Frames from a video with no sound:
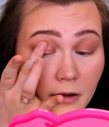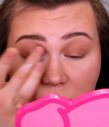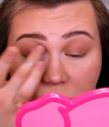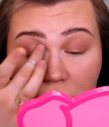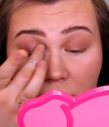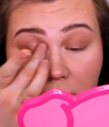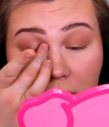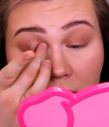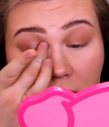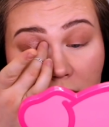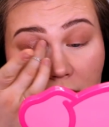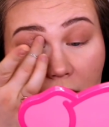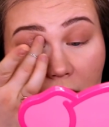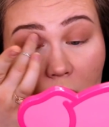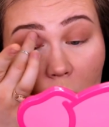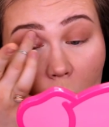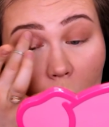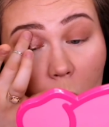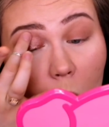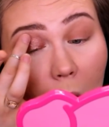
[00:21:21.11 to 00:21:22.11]
I do think
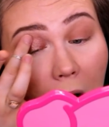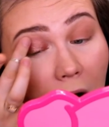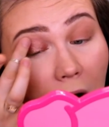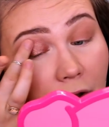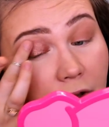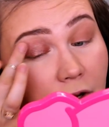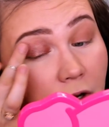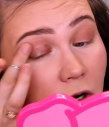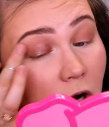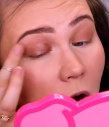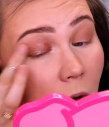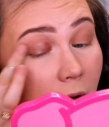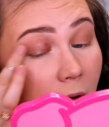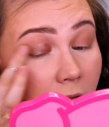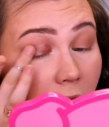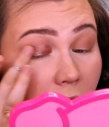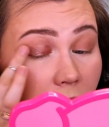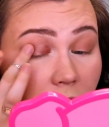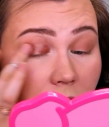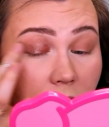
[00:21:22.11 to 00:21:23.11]
that while you're
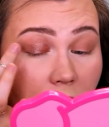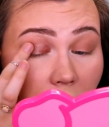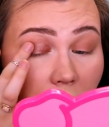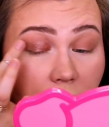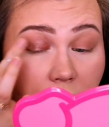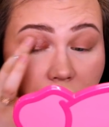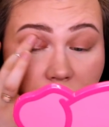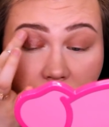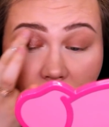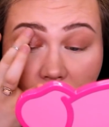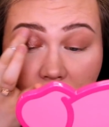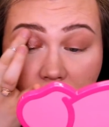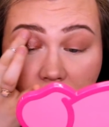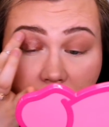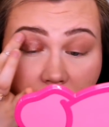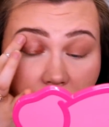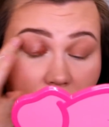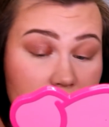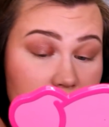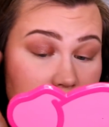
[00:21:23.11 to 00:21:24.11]
going in and kind of
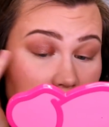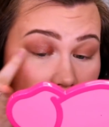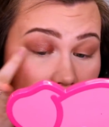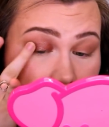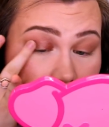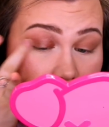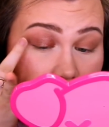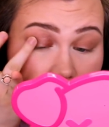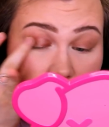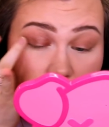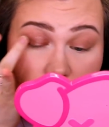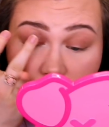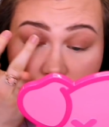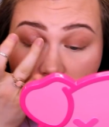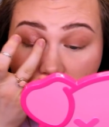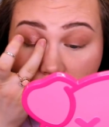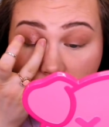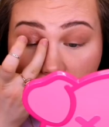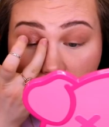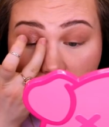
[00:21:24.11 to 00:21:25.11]
layering and tapping, you
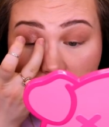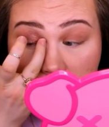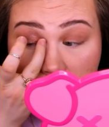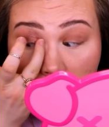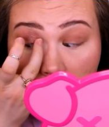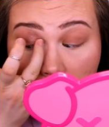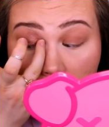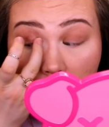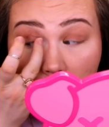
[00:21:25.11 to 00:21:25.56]
do lose